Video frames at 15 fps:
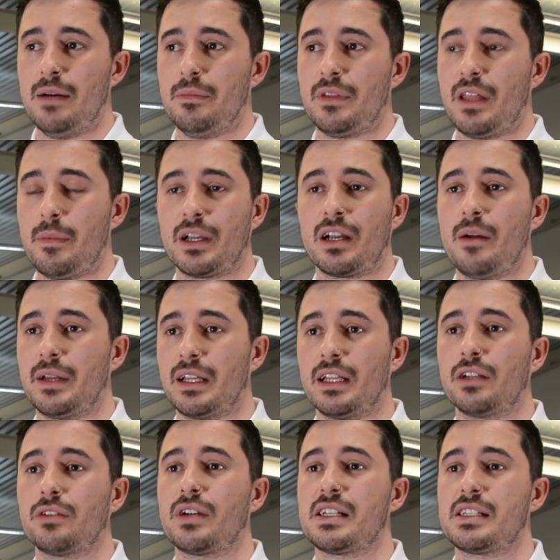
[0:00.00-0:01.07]
They're becoming
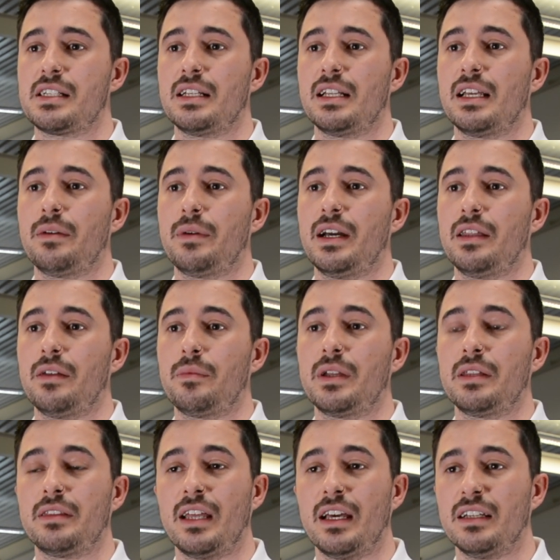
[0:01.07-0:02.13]
increasingly aware that
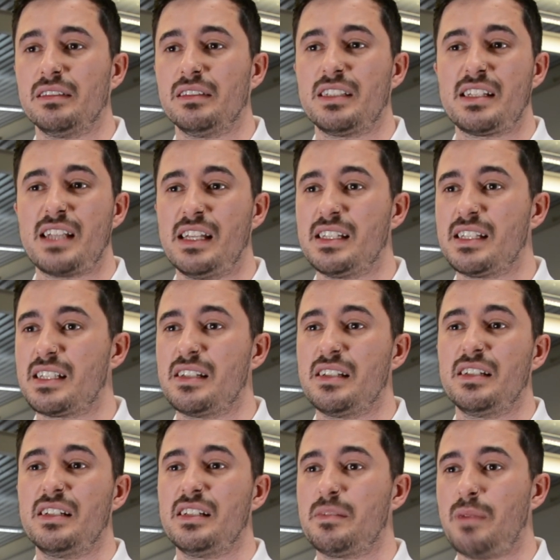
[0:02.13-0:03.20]
with their sensors,